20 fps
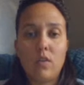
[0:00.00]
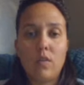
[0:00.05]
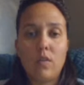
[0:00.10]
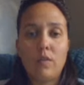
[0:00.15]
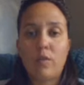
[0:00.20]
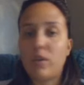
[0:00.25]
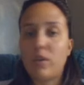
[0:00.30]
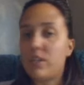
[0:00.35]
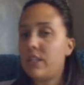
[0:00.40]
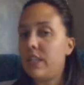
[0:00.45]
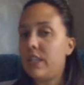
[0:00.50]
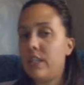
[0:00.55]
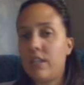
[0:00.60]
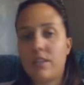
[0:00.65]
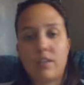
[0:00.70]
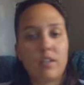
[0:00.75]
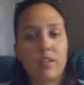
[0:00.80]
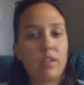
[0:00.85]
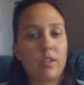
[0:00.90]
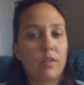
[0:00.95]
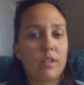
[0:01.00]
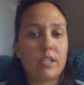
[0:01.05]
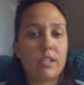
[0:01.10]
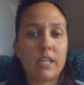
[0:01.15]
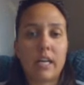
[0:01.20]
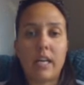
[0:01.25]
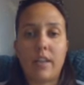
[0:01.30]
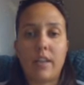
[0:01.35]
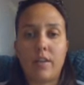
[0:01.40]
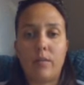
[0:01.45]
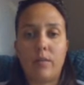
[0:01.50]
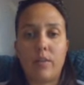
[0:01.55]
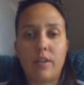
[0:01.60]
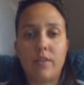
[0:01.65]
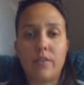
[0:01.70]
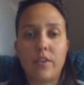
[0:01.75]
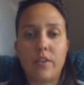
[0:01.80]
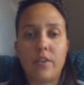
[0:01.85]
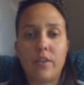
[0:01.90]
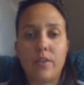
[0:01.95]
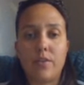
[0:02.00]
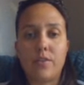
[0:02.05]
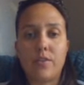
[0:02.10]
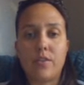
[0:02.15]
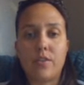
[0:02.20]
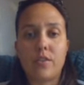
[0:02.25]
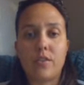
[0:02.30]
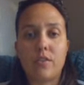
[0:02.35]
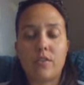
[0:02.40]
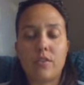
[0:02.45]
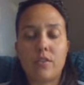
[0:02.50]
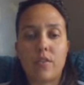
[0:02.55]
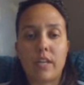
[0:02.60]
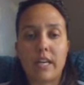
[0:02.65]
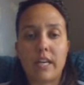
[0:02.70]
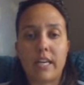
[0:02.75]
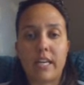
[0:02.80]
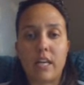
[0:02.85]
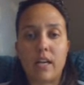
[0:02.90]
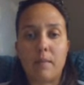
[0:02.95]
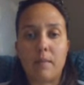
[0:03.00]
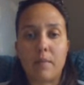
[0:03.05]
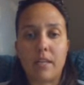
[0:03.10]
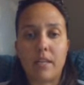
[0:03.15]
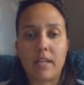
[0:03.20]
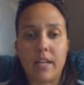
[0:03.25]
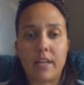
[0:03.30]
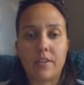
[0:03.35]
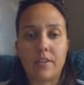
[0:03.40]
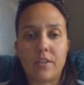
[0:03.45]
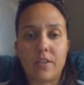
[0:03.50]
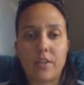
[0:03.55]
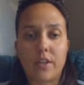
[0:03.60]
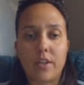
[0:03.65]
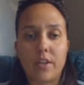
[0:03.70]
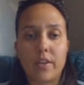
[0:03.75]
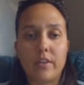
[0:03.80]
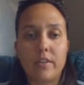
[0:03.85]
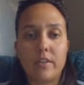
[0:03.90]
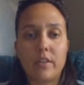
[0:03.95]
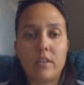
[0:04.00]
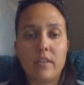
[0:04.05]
14 doesn't go into either one of those, so that cannot be an answer.